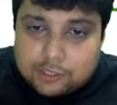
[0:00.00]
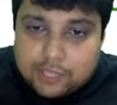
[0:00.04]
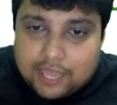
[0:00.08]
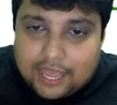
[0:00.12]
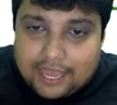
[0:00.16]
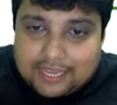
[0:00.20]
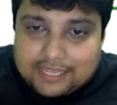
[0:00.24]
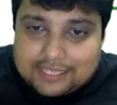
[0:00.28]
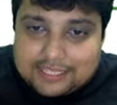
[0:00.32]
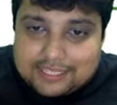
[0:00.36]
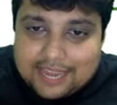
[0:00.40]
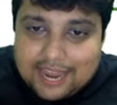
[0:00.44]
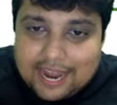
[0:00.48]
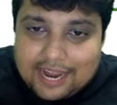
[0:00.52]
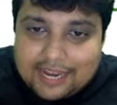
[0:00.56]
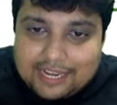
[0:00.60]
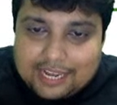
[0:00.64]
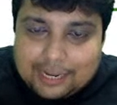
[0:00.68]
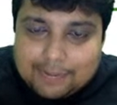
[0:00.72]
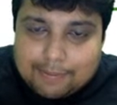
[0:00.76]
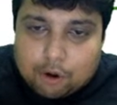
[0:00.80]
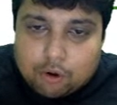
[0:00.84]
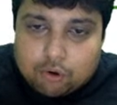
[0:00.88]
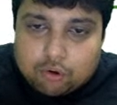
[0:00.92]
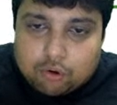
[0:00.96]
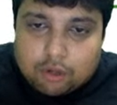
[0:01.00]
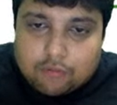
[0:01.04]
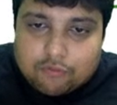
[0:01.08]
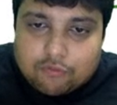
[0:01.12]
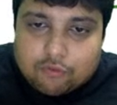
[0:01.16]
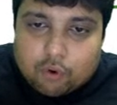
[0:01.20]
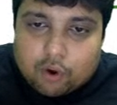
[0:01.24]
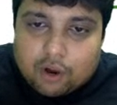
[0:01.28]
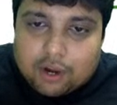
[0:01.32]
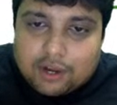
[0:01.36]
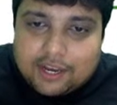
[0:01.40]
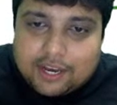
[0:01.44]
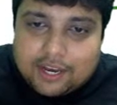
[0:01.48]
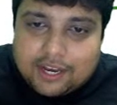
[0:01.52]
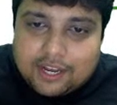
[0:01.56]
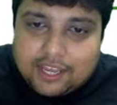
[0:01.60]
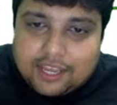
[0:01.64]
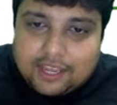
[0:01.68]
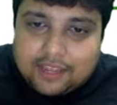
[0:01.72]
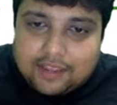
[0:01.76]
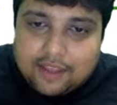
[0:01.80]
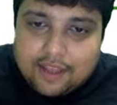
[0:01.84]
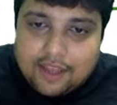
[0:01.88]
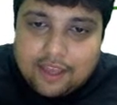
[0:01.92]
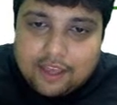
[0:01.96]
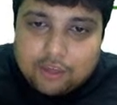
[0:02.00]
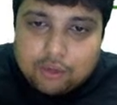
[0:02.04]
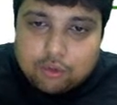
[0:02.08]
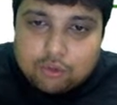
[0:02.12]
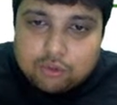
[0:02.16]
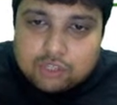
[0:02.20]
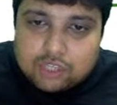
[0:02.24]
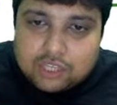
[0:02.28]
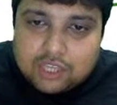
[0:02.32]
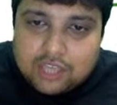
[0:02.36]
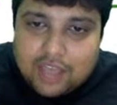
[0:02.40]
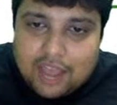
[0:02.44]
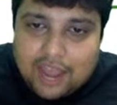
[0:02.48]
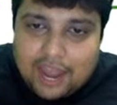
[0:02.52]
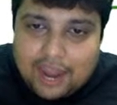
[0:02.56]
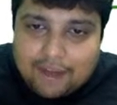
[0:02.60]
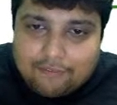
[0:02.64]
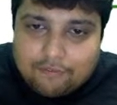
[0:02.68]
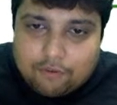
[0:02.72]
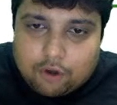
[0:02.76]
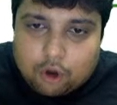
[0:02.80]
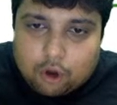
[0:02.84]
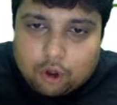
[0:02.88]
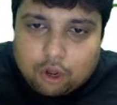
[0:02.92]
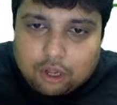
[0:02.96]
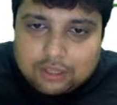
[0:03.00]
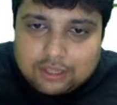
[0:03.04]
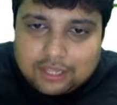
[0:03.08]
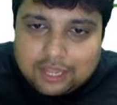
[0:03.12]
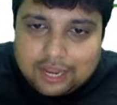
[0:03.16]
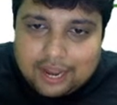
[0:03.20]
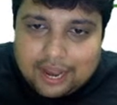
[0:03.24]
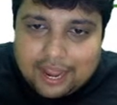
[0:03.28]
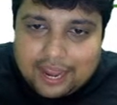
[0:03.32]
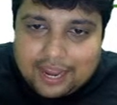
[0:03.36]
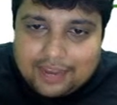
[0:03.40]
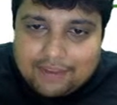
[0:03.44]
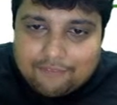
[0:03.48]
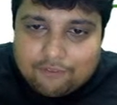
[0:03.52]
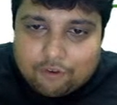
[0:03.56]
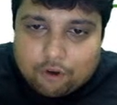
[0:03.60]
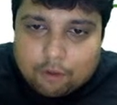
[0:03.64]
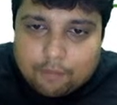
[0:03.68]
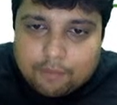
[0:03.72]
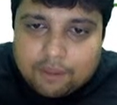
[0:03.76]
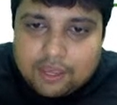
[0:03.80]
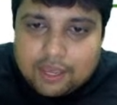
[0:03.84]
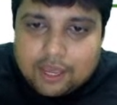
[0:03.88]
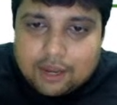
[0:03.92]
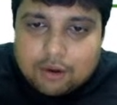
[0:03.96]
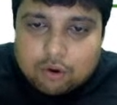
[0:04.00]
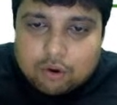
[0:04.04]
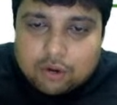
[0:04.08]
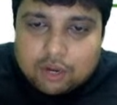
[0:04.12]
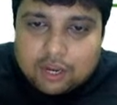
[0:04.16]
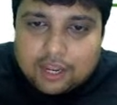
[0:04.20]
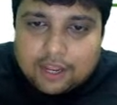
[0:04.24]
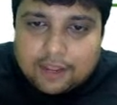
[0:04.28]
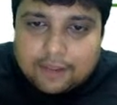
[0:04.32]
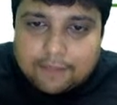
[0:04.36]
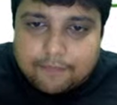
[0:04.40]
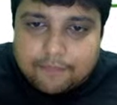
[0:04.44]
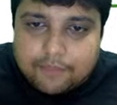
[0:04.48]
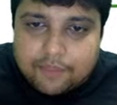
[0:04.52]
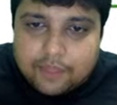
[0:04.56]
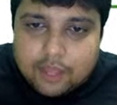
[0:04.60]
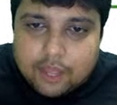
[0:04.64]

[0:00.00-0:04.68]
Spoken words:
exact amount of quantity, you see I have drawn the line from here only.